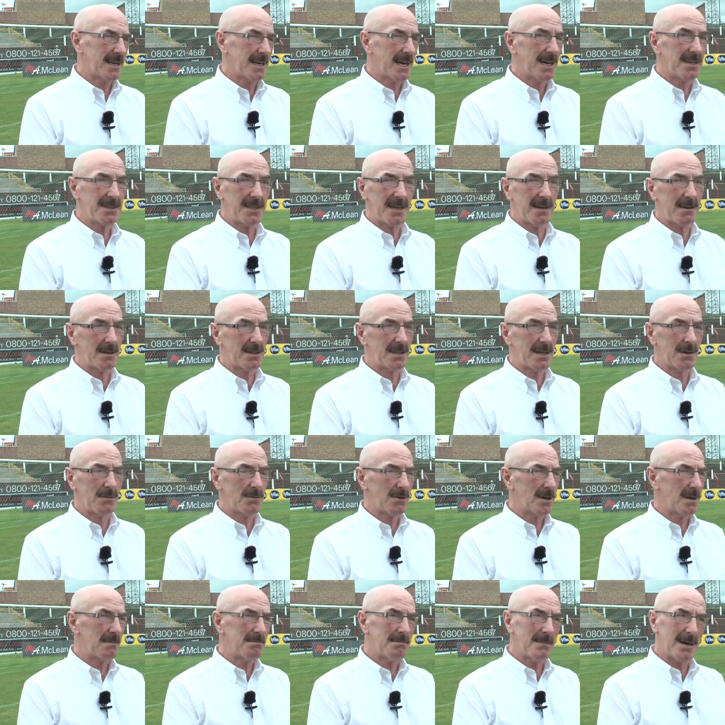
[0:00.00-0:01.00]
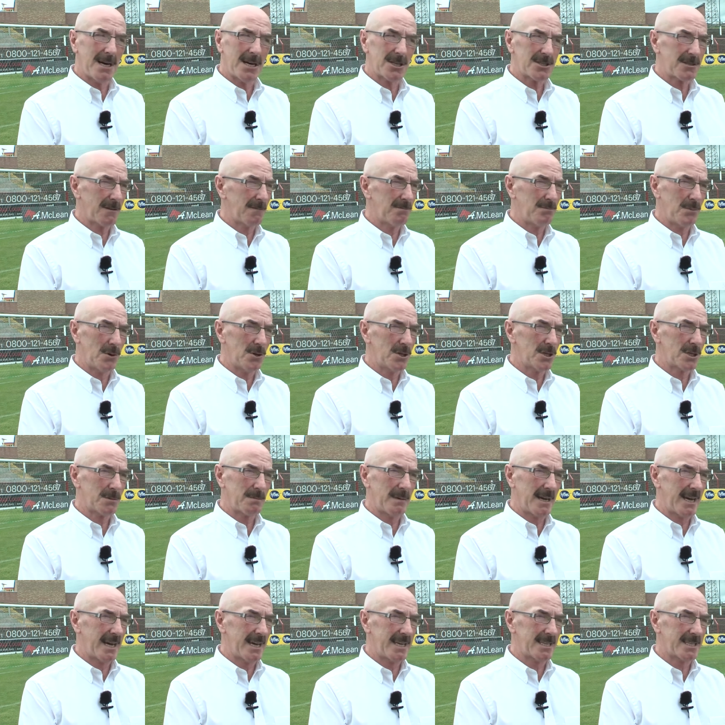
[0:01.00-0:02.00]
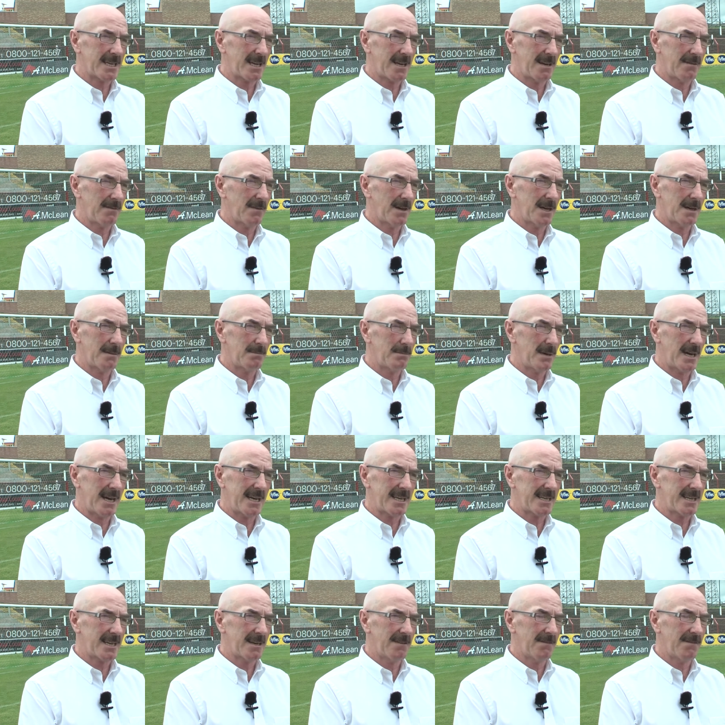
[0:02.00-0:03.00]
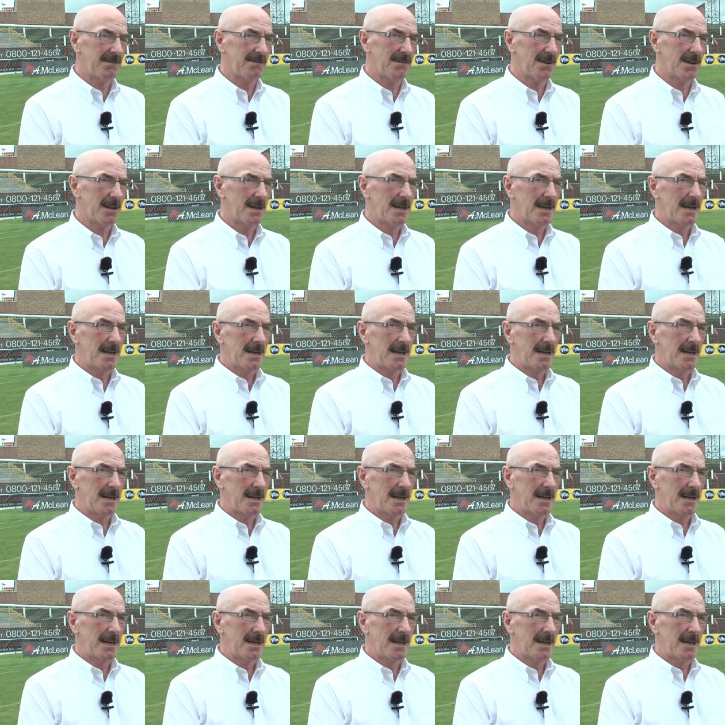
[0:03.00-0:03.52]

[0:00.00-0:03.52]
And they, they were a massive points behind, Cliff, uh, behind Cliftonville.